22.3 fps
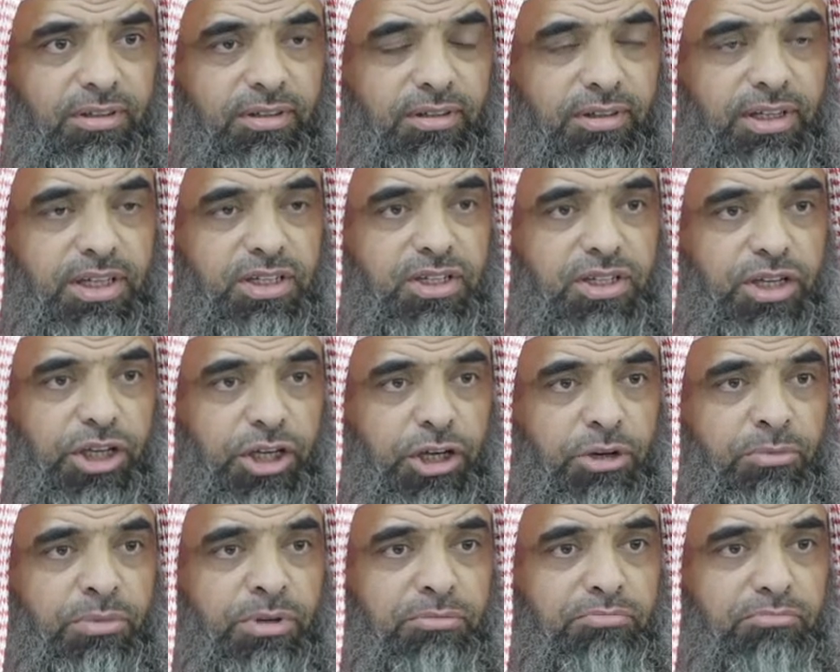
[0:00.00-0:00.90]
this
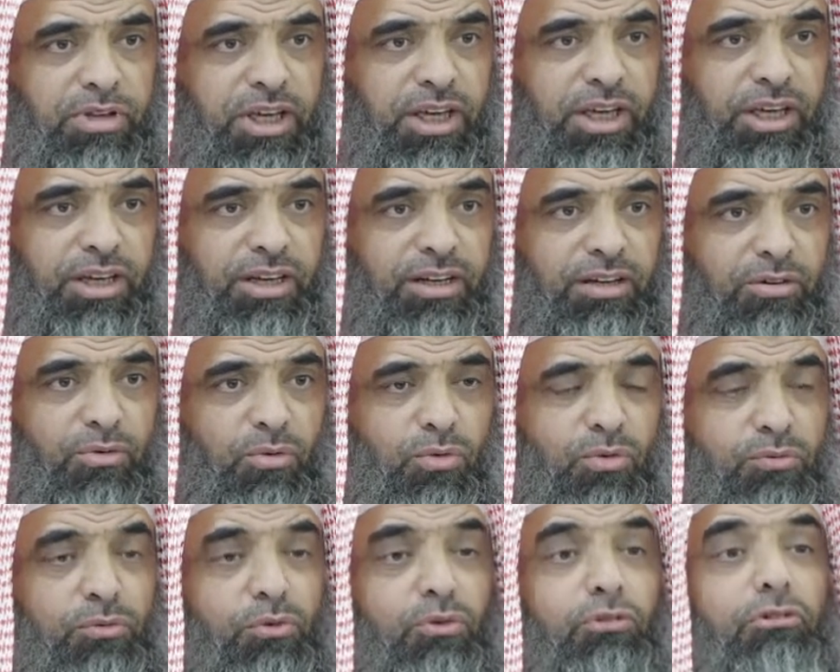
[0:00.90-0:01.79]
human being
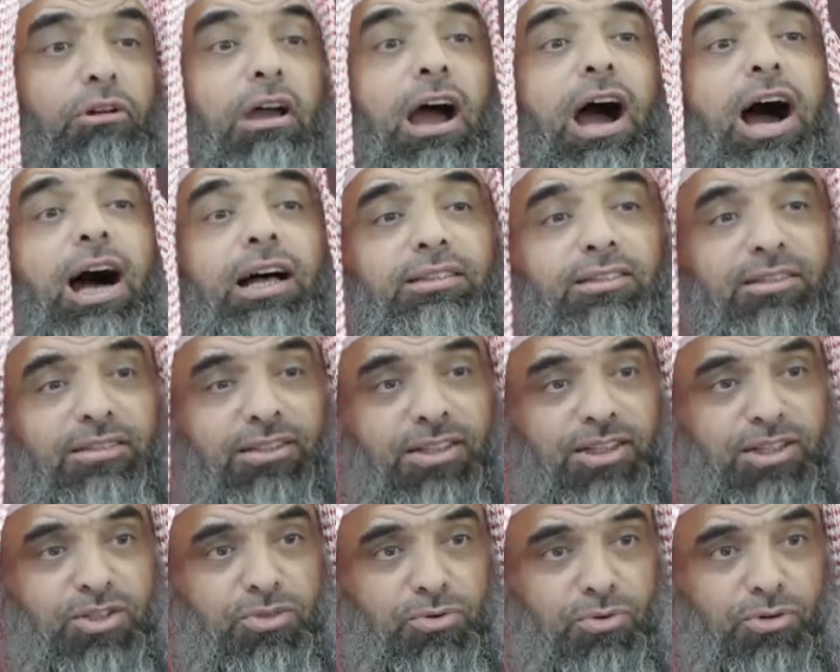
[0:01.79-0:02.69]
who forgot
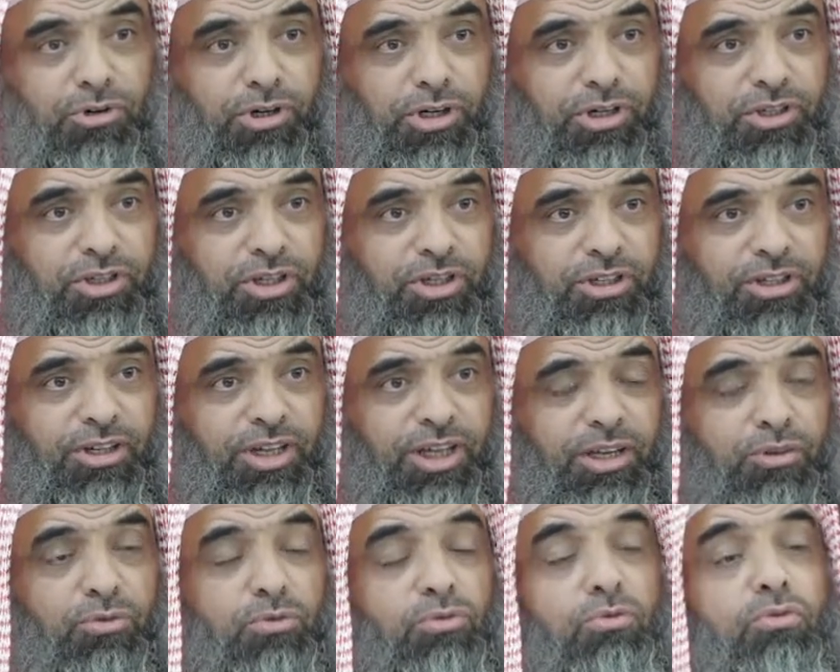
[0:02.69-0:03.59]
his origin
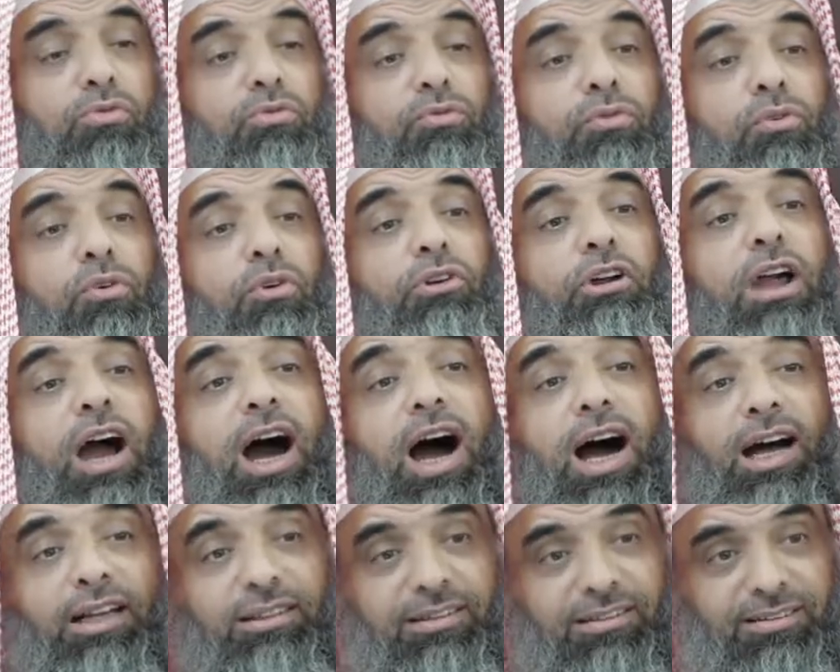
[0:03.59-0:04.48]
and who
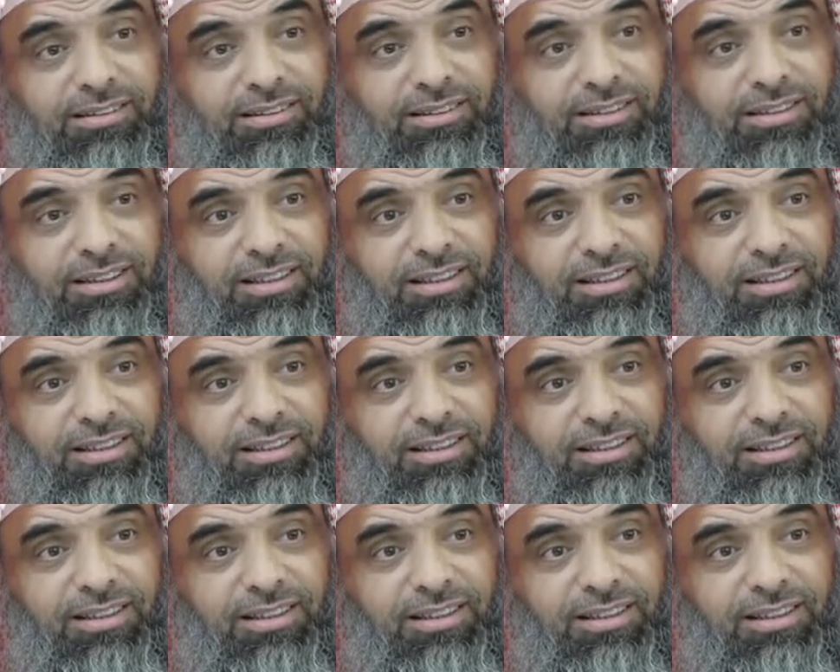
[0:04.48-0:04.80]
forgot